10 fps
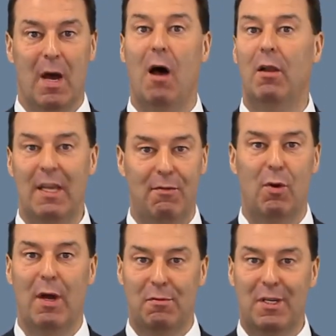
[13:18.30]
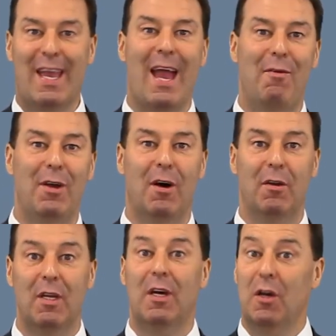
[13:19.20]
I'll leave you alone to carry
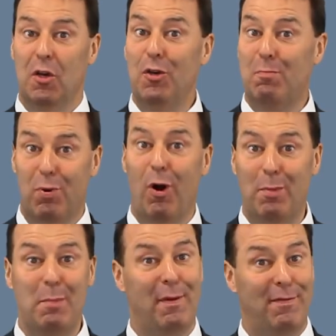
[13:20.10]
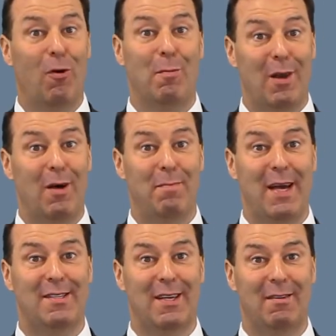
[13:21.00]
on, you'd probably perform a lot
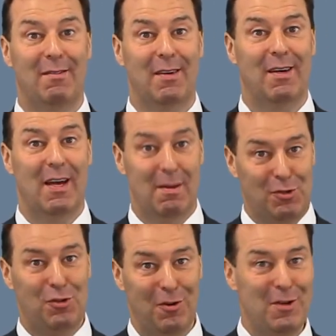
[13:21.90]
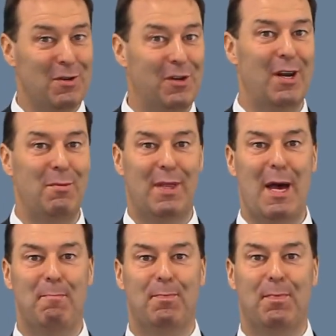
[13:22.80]
better. And I'm sure you'd agree with
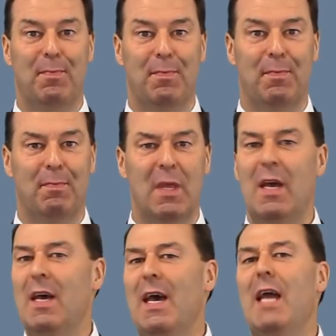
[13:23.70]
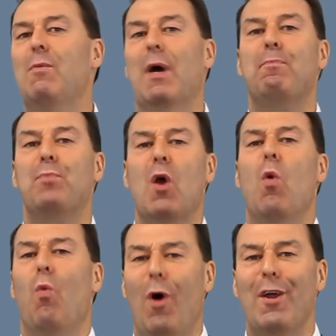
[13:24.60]
that. Anyway,
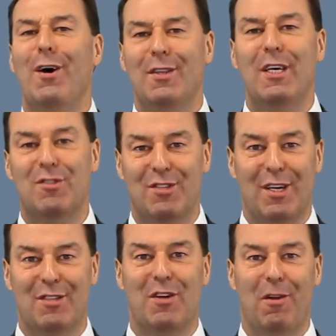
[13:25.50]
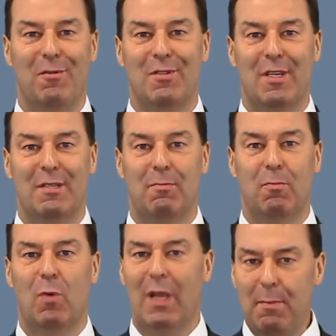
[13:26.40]
what are these 6 tolerances?
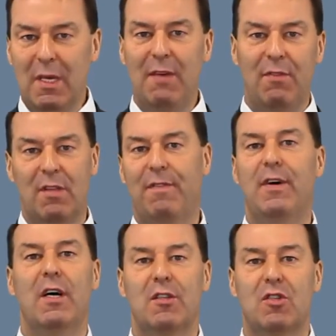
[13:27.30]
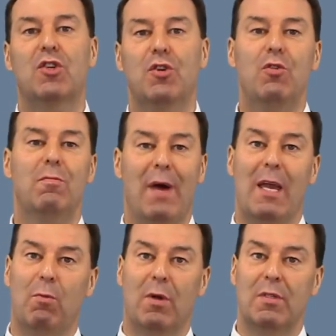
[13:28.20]
Well, let me give you the first 2
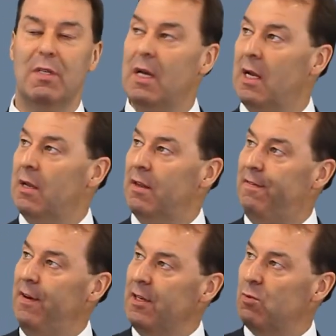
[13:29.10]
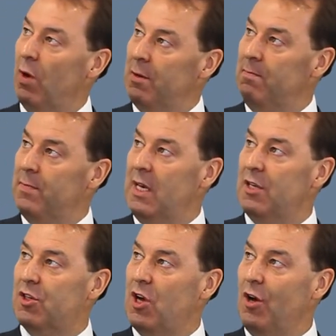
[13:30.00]
main ones. The first one
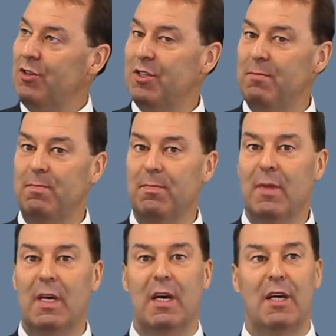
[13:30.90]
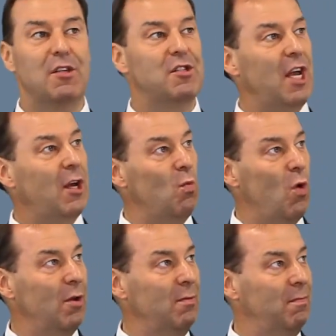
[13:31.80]
is cost, and the second
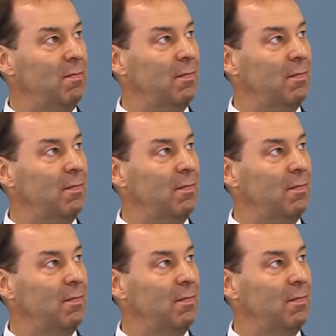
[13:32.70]
one